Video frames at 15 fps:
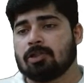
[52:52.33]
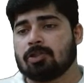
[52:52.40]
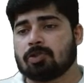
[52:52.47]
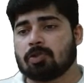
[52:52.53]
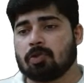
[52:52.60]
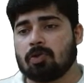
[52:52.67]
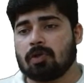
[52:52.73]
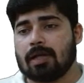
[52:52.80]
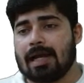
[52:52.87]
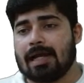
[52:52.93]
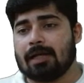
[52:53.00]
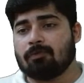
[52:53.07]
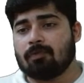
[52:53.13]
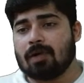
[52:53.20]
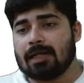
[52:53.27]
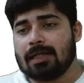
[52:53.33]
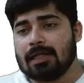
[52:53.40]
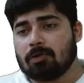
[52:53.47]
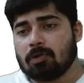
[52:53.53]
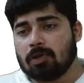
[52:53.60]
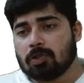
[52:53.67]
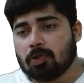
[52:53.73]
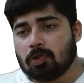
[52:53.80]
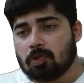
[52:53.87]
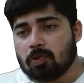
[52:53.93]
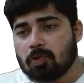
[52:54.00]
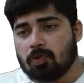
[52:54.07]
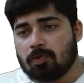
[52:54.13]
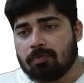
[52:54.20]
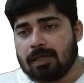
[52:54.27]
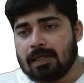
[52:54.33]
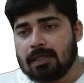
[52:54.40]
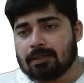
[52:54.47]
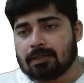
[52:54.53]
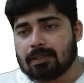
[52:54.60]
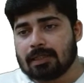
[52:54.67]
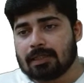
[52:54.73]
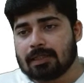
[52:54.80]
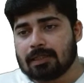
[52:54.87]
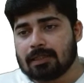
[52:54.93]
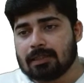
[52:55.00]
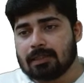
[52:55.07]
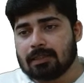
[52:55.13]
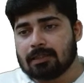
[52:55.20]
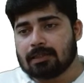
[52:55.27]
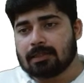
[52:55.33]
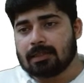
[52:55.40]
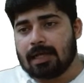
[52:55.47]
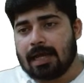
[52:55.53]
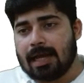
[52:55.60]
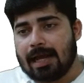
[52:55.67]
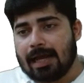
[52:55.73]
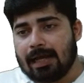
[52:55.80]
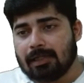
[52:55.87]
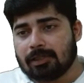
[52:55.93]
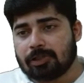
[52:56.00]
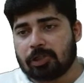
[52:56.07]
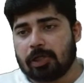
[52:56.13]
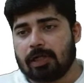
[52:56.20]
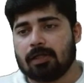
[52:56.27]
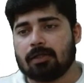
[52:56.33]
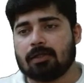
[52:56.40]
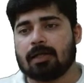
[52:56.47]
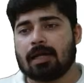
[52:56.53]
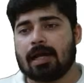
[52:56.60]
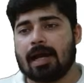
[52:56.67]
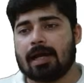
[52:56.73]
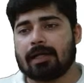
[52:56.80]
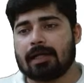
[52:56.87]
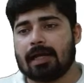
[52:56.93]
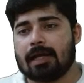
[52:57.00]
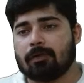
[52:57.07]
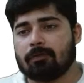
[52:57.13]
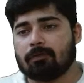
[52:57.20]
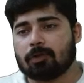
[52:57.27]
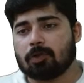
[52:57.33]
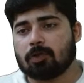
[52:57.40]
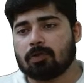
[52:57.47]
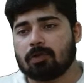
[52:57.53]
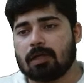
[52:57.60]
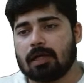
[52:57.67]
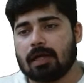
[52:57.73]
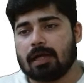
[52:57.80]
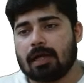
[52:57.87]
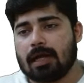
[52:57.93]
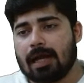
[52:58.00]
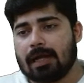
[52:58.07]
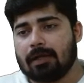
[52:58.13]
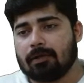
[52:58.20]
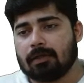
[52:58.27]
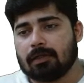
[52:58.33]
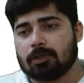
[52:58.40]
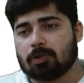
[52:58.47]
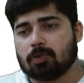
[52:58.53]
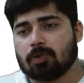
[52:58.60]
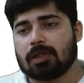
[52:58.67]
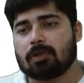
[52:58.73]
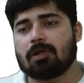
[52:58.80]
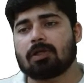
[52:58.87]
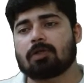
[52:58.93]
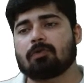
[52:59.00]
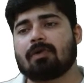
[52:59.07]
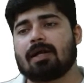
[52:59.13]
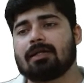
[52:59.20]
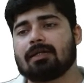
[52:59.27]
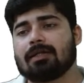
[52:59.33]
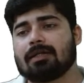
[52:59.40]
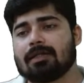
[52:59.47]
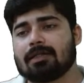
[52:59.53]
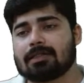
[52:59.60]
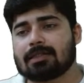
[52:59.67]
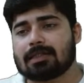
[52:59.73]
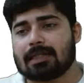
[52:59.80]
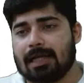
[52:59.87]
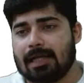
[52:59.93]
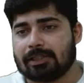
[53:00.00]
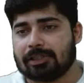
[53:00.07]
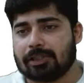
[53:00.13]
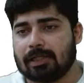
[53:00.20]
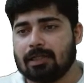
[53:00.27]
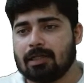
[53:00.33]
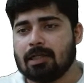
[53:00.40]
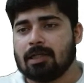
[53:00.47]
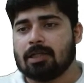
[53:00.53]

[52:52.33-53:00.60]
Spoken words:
So n1 equal to 2 means it is L shell, and n2 equal to 1 is K shell.